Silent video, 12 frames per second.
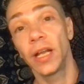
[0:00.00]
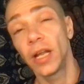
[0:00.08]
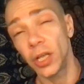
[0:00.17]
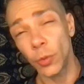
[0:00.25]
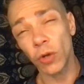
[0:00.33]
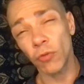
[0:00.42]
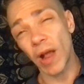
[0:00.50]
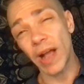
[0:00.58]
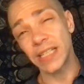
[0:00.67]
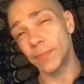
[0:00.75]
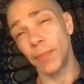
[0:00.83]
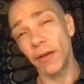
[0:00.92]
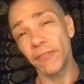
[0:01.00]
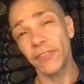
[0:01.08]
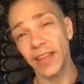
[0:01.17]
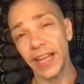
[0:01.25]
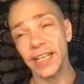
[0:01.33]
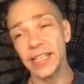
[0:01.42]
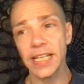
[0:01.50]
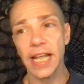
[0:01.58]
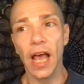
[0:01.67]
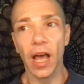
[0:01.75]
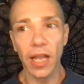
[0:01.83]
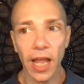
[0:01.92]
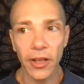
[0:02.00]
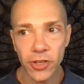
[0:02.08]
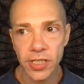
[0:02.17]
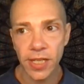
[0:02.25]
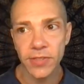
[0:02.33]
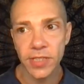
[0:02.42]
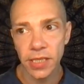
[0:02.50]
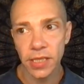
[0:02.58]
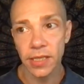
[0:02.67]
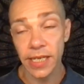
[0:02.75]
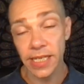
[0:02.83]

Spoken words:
You want to rise above things, allow yourself to